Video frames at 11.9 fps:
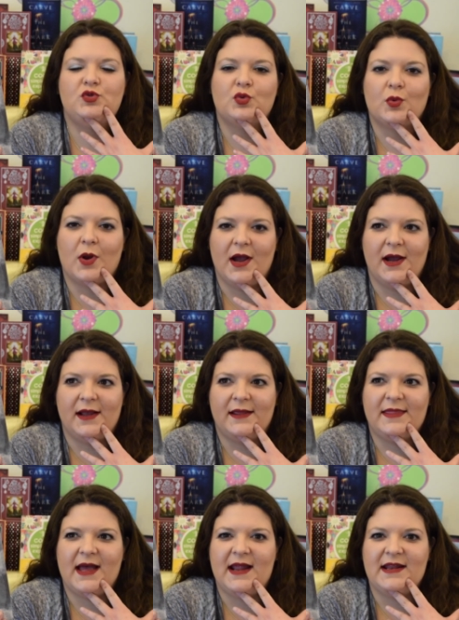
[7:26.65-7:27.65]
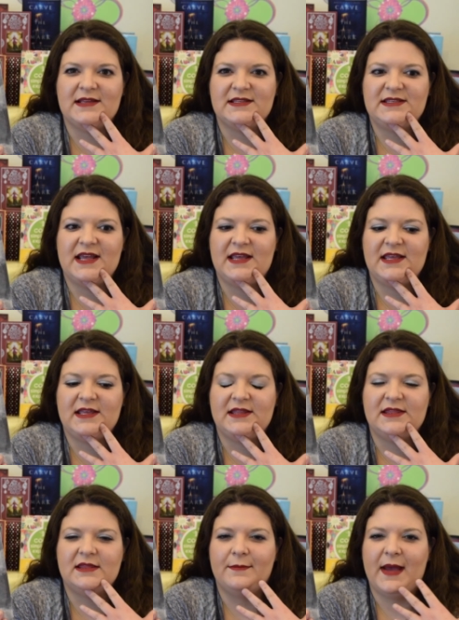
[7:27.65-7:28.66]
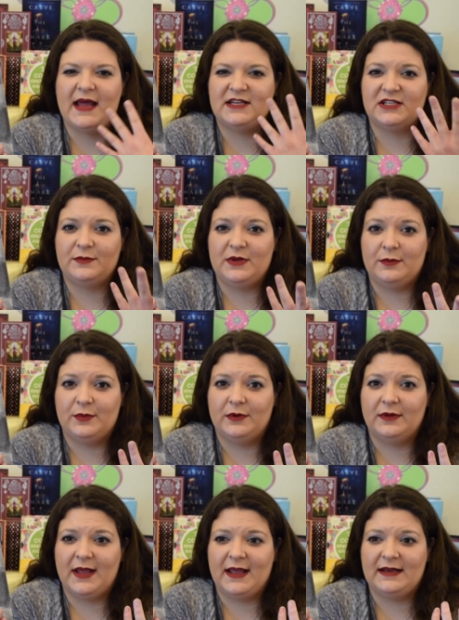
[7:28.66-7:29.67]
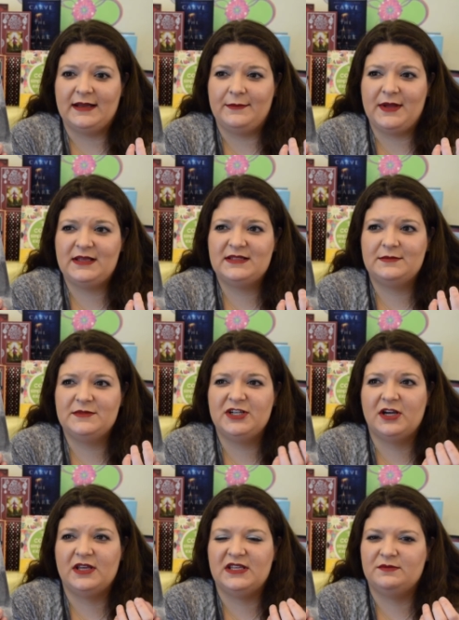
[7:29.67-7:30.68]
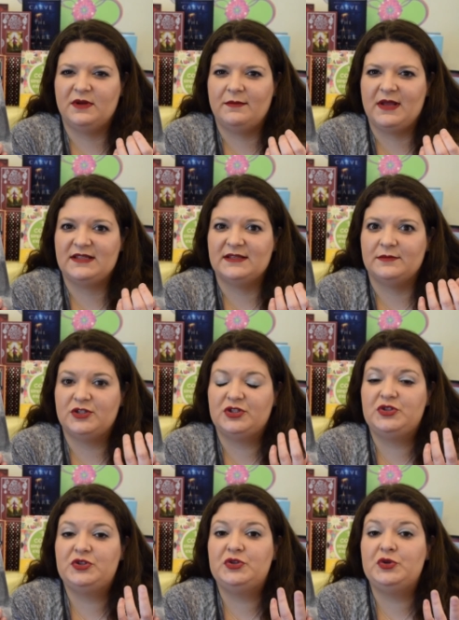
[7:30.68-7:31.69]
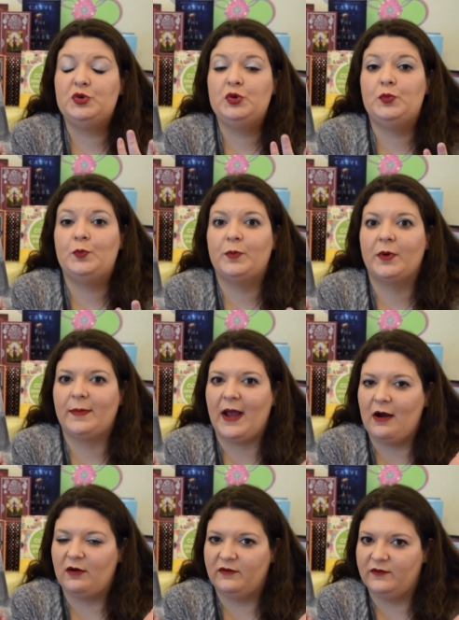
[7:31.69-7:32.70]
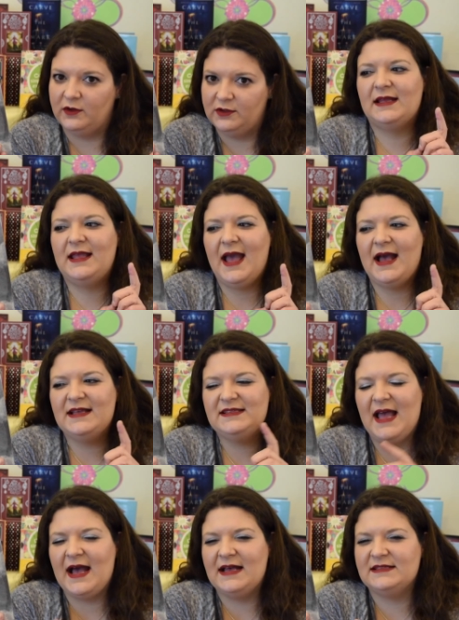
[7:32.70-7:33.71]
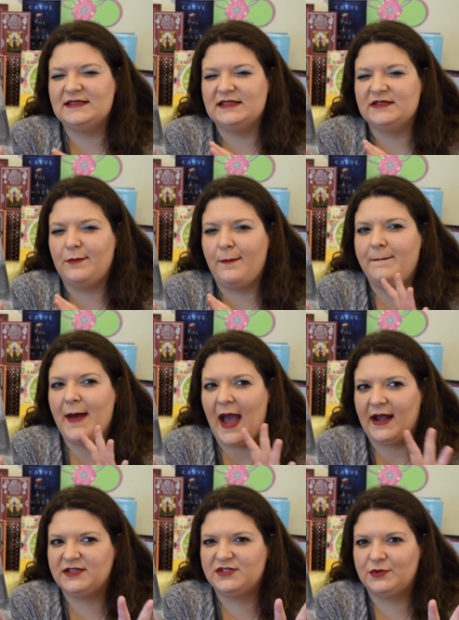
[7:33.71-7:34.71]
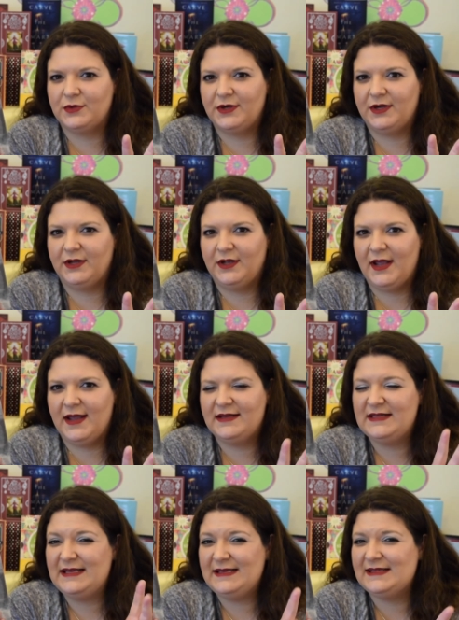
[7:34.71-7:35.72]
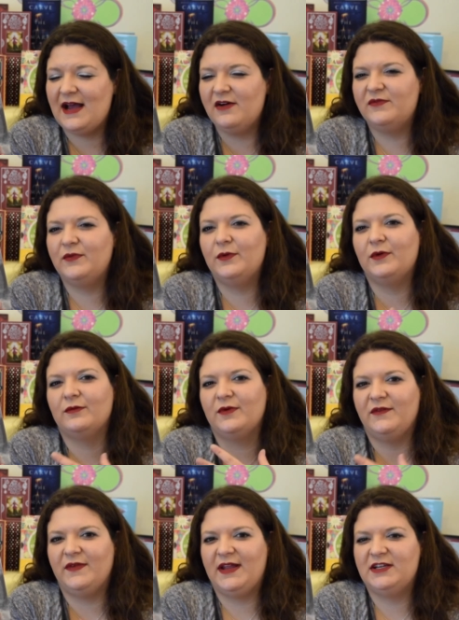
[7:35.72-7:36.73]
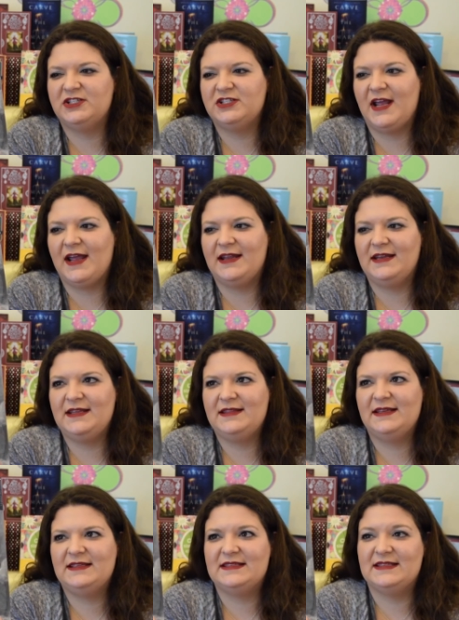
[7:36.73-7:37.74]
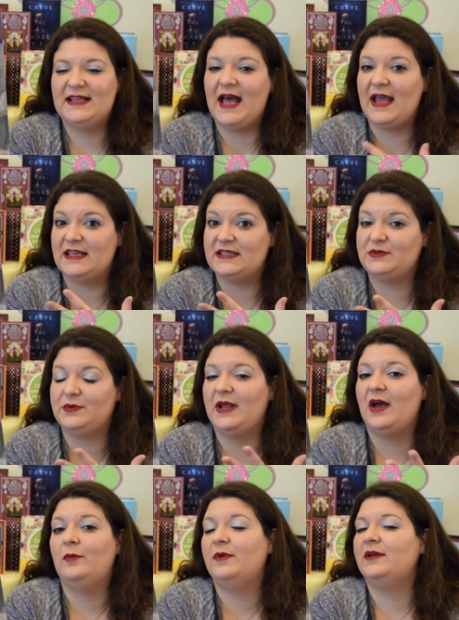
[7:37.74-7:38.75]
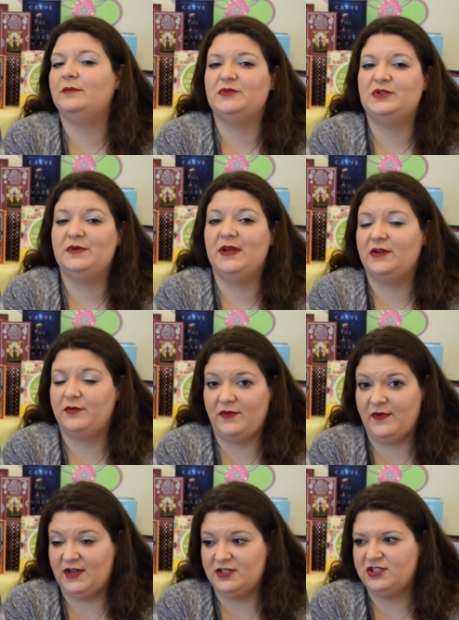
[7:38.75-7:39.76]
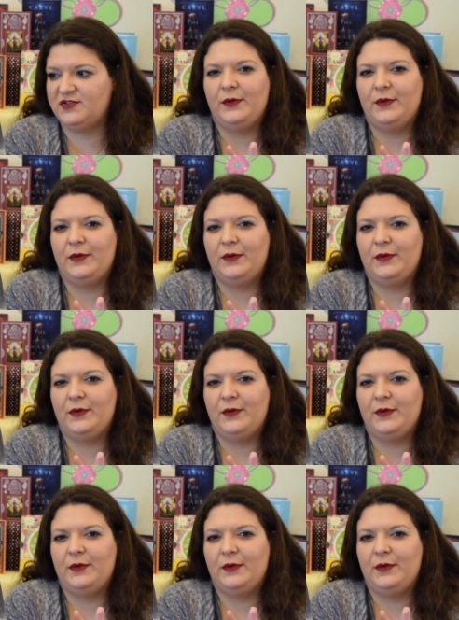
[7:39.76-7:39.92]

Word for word: drug that is taking the magic people and it makes them junkies, but it makes them super powerful. Kaz has this backstory and he's out for revenge and he thinks this heist would help him to get revenge.